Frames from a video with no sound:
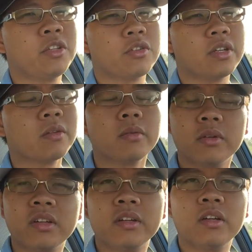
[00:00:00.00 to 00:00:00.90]
Interesting.
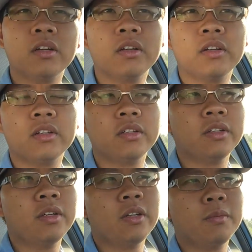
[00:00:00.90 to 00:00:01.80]

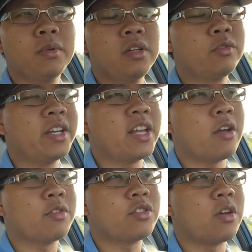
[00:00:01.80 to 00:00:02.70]
But right
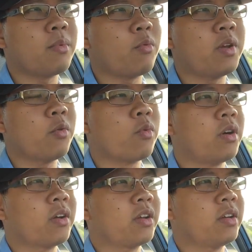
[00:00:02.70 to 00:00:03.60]
now I'm just on my way to
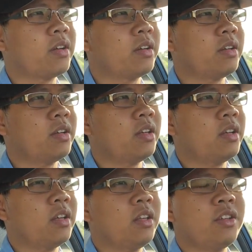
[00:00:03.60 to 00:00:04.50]
work,
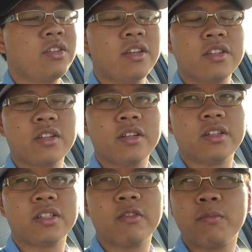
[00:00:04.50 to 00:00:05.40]
listening
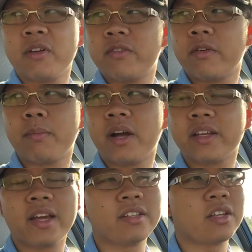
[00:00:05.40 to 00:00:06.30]
to some of my favorite
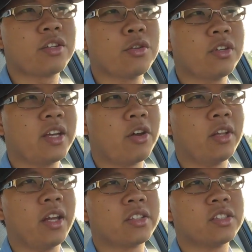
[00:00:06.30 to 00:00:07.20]
podcasts. That's usually how
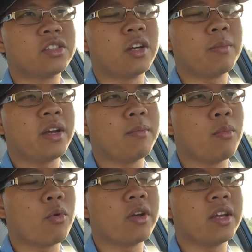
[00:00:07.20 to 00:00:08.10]
I like to start my
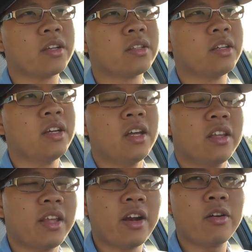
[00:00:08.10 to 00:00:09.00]
mornings.
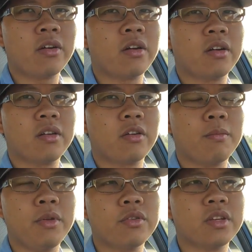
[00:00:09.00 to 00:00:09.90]
That or
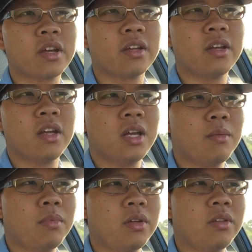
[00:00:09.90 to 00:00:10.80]
music.
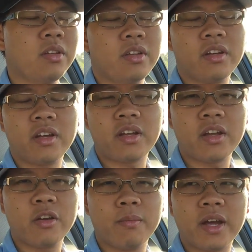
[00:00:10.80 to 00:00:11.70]
But
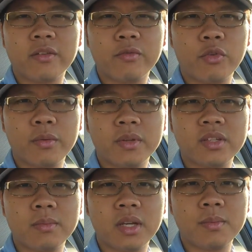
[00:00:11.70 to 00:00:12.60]
I go back and forth, but
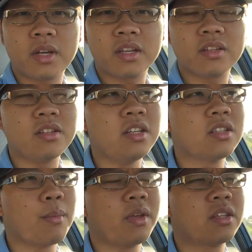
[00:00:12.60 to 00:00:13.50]
sometimes I just
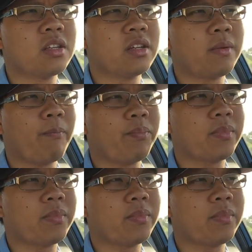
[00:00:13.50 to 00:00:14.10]
need something to